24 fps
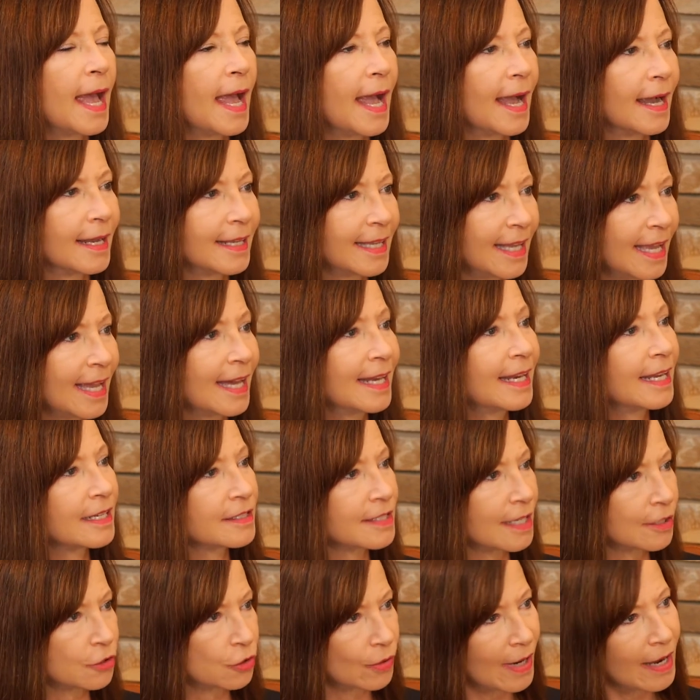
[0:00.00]
Again, as
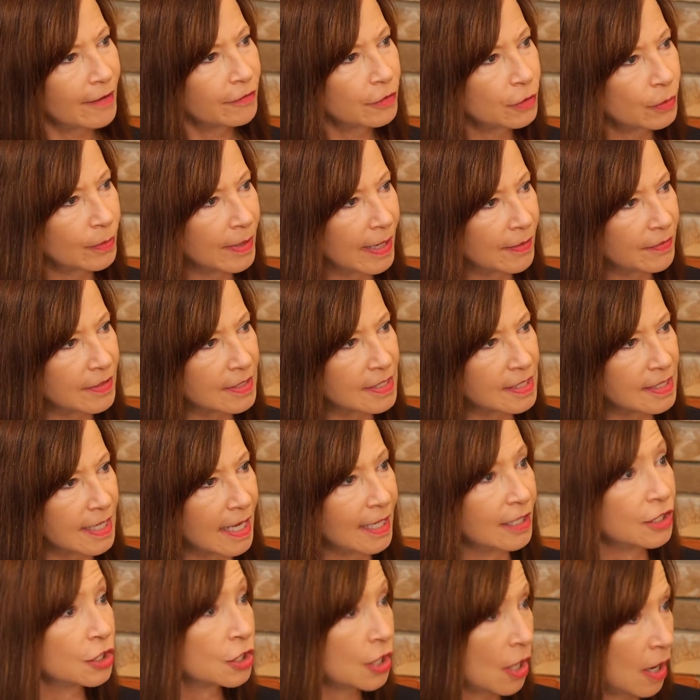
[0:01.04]
I travel around the
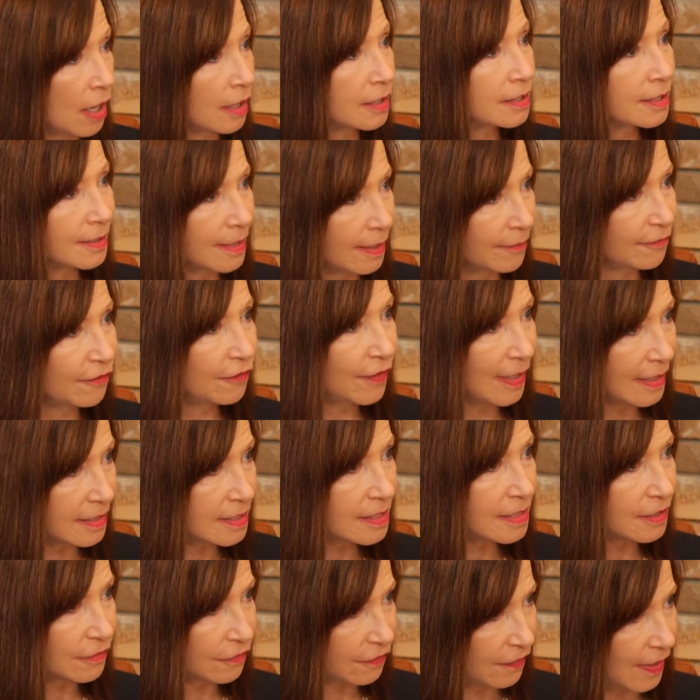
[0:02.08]
state and talk to them
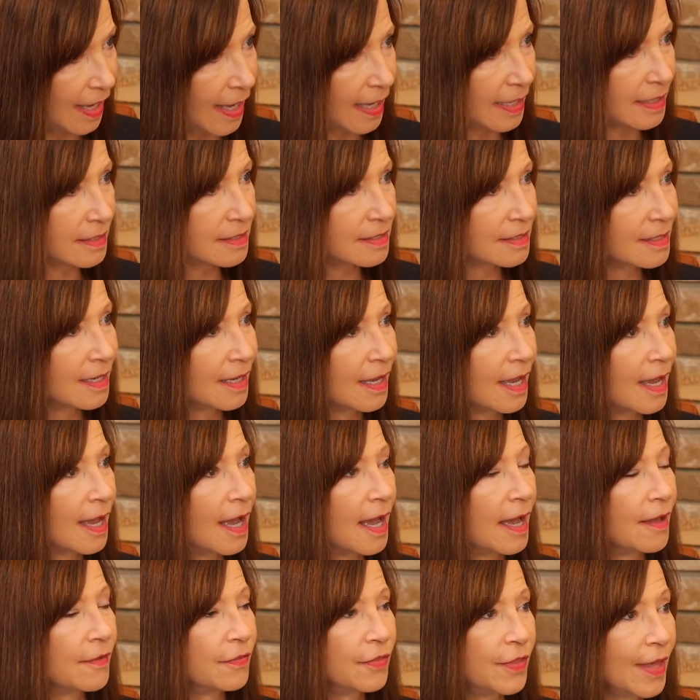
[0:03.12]
face to face,
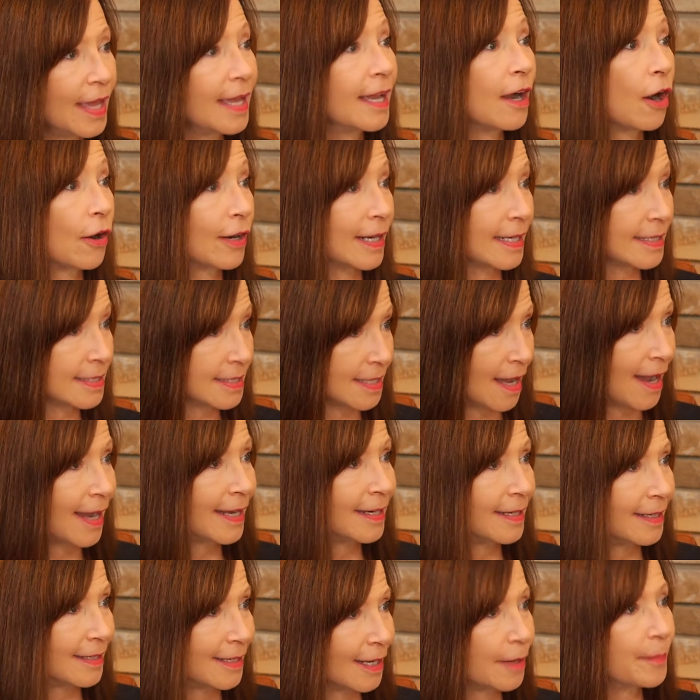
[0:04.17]
they are
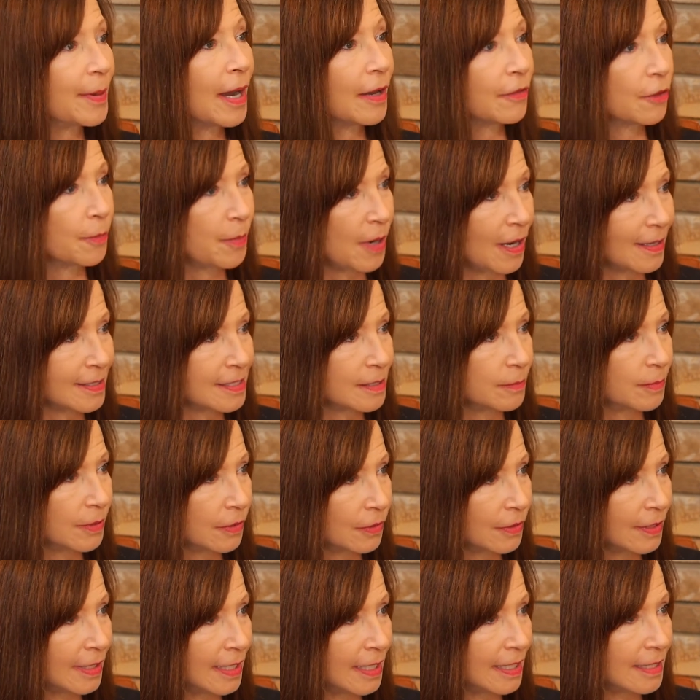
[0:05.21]
excited about the
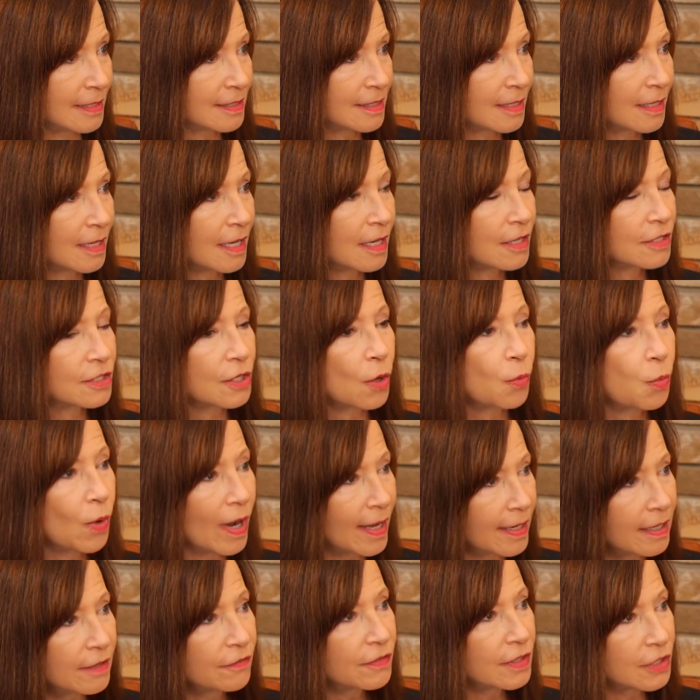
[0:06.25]
possibilities. So
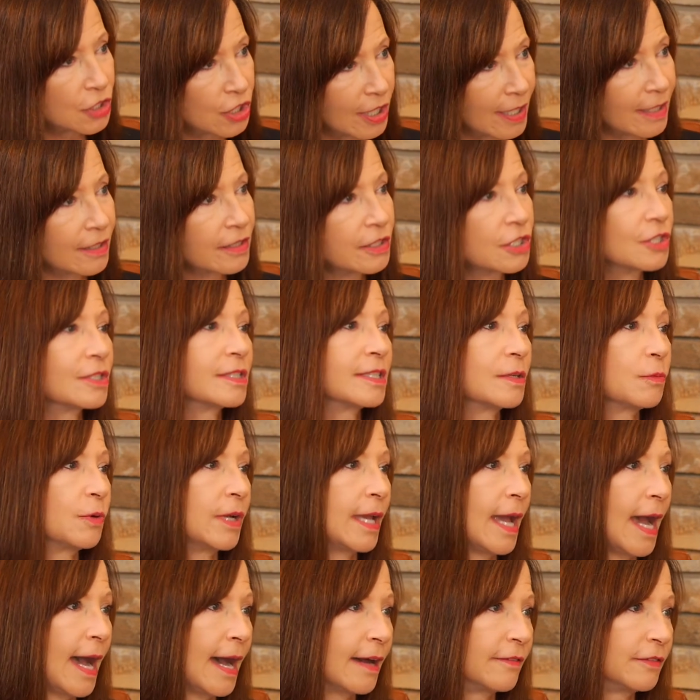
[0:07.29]
one of the challenges that we
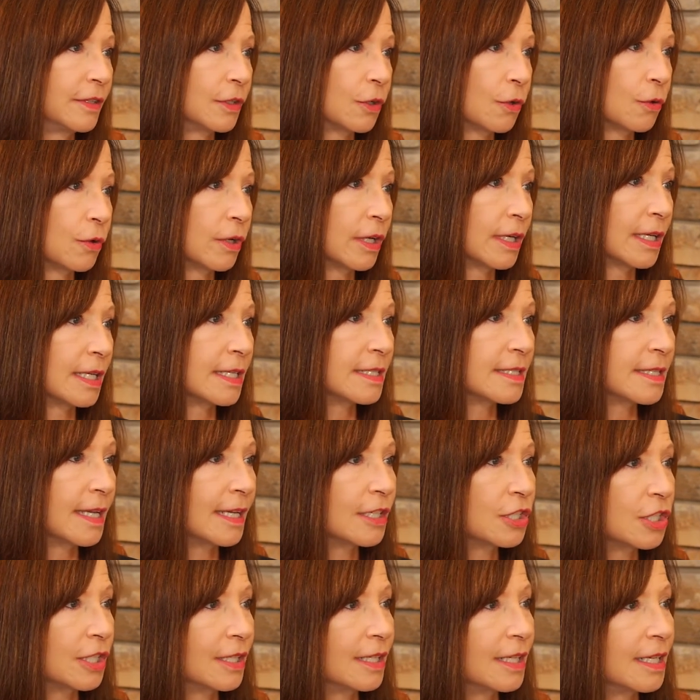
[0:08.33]
have in our
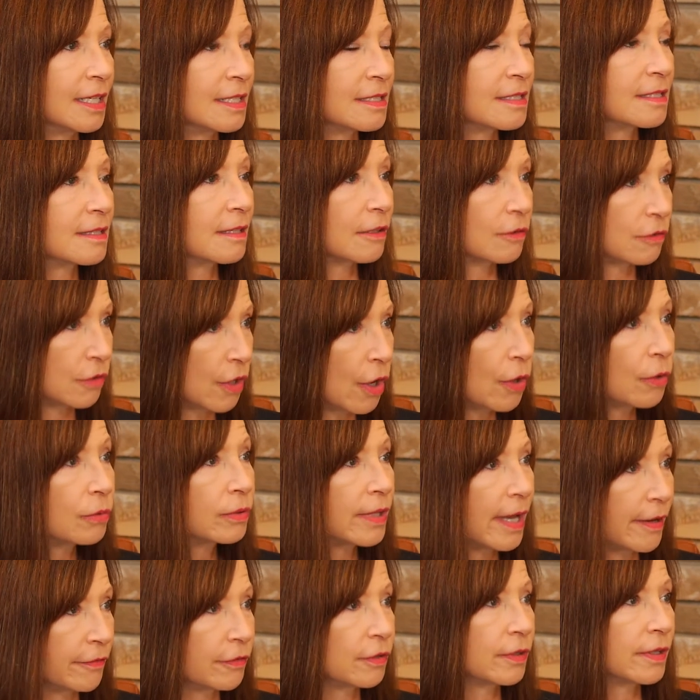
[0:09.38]
organization is the low
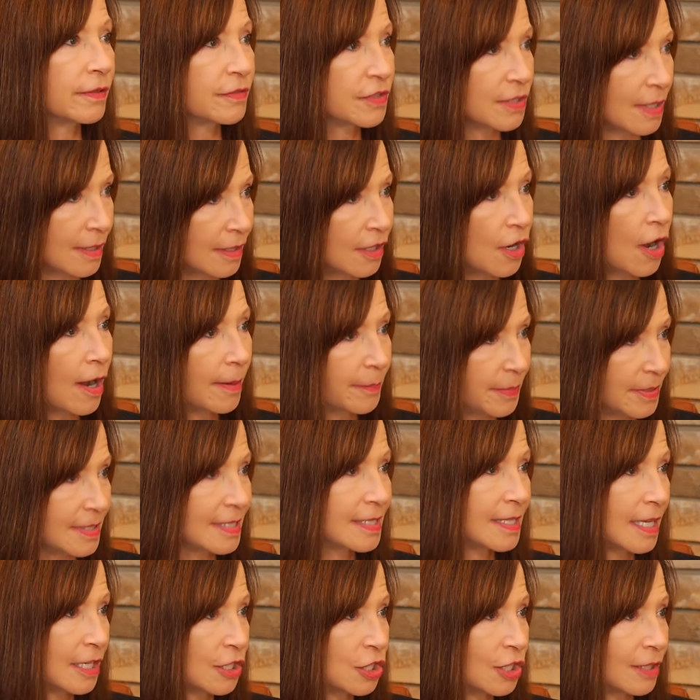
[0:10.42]
level of
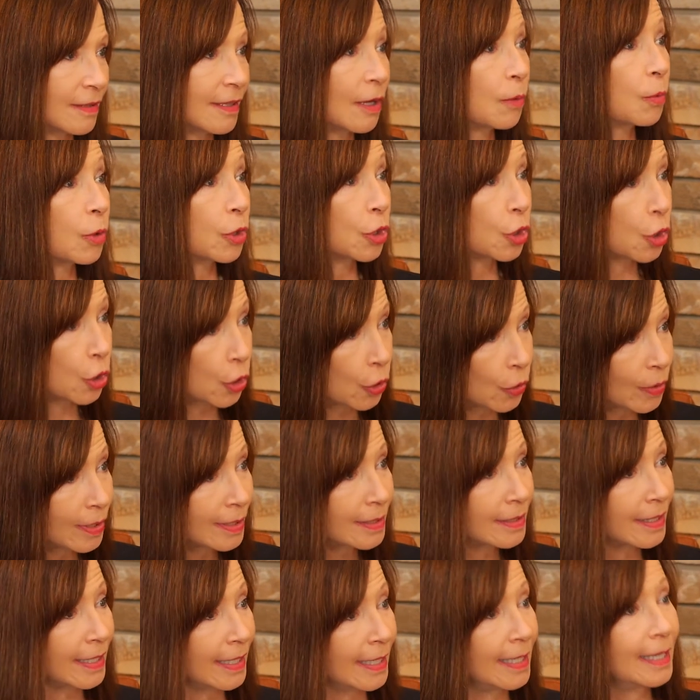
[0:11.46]
compensation that we're
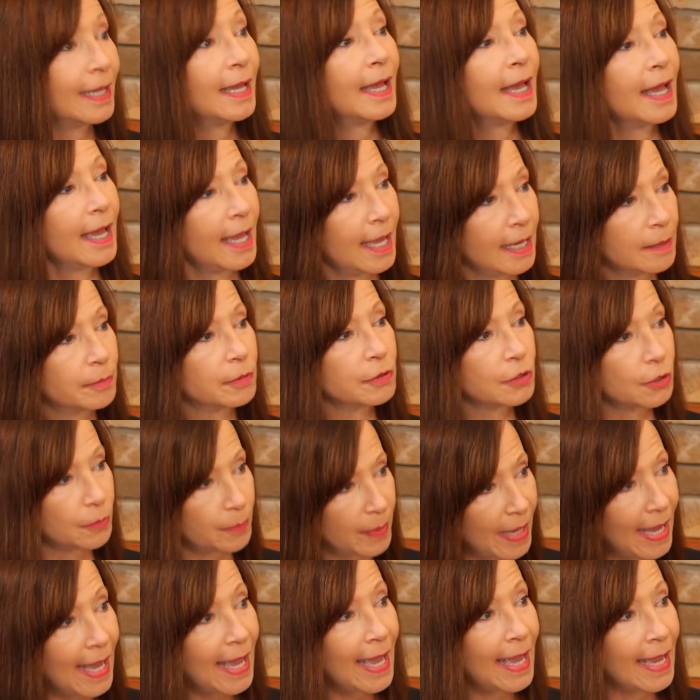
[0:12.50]
currently able to
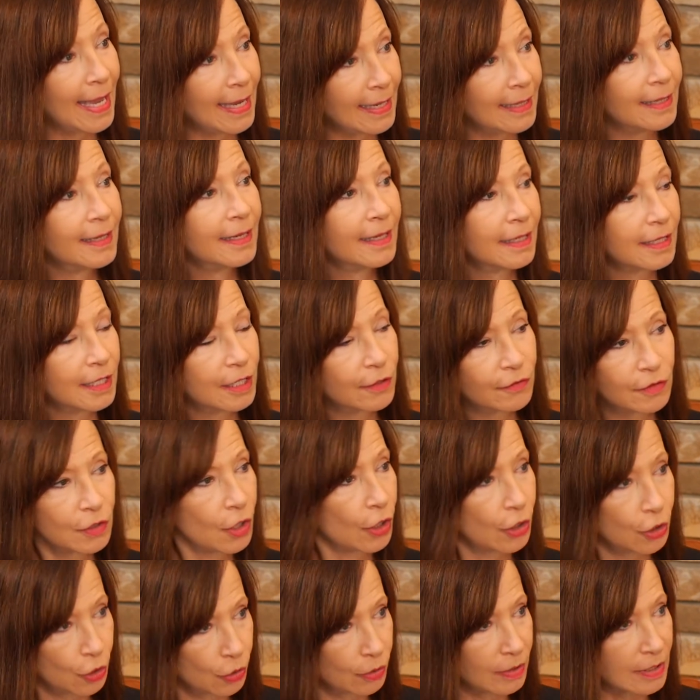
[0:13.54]
pay given
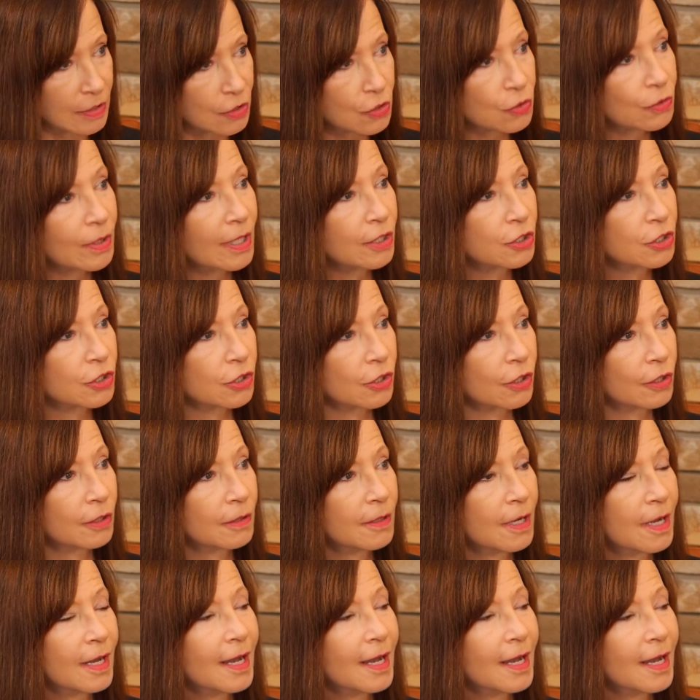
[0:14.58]
our current structure.